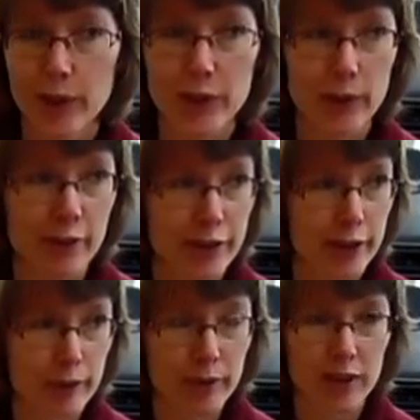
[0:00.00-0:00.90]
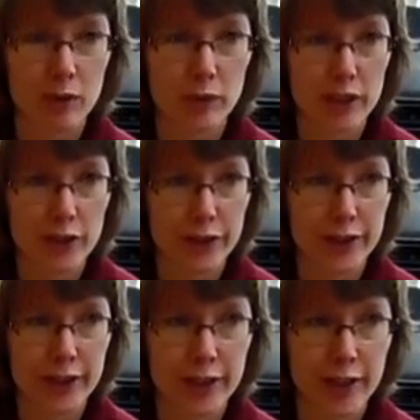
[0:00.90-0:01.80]
we learn rhythm and then we
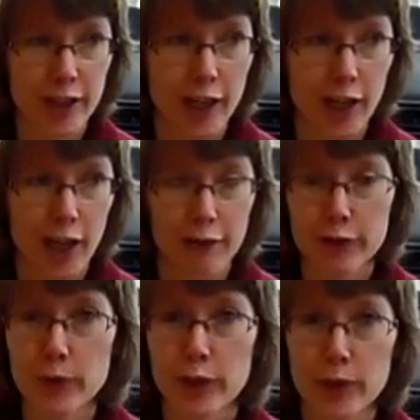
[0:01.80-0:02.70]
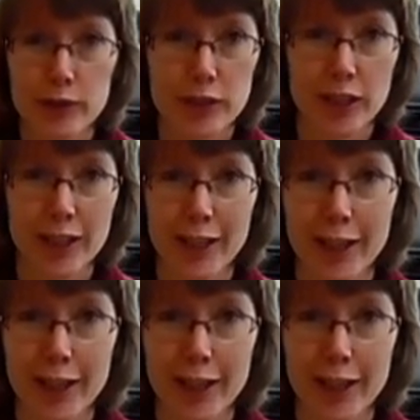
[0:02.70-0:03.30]
learn a few notes,